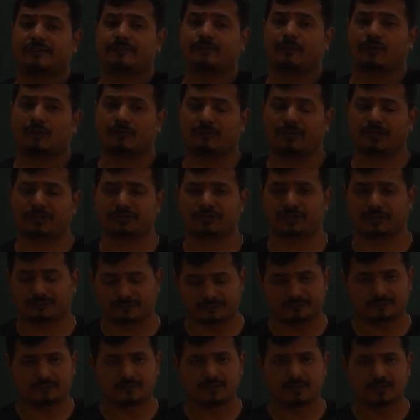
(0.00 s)
formation.
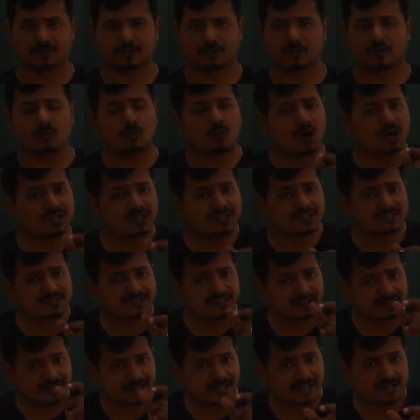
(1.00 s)
Now, what is
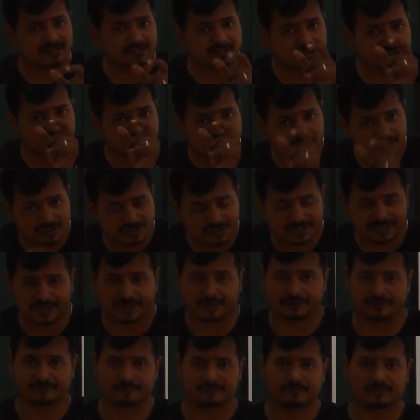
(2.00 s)
a transition
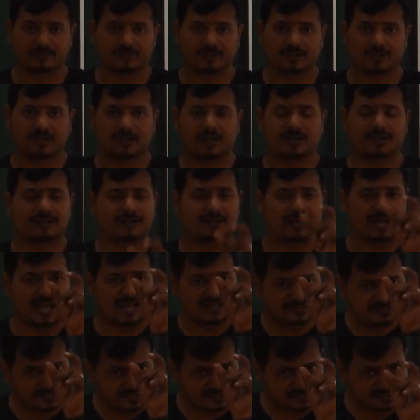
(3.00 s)
state? A
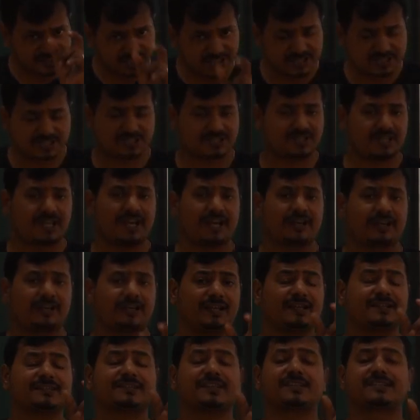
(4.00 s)
transition
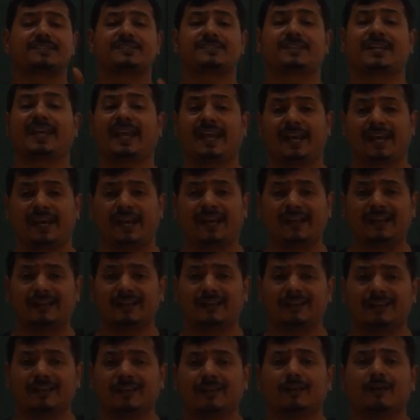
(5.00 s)
state is a
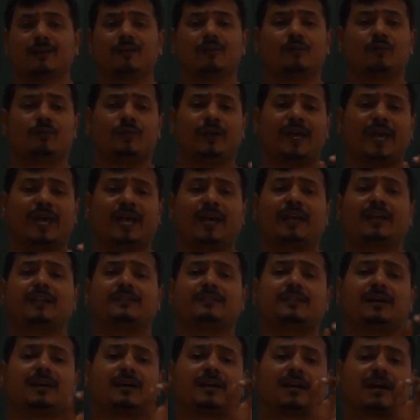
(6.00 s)
state
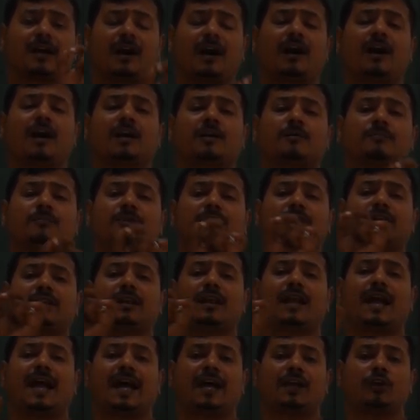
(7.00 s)
where the carbon
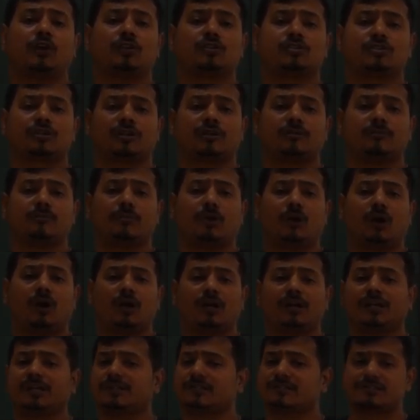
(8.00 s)
halogen
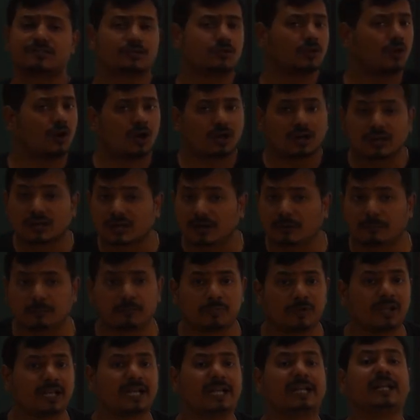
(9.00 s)
bond is not
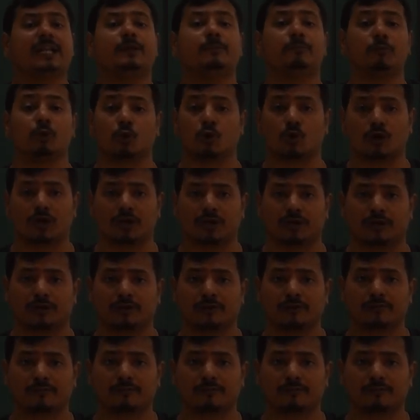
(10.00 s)
completely broken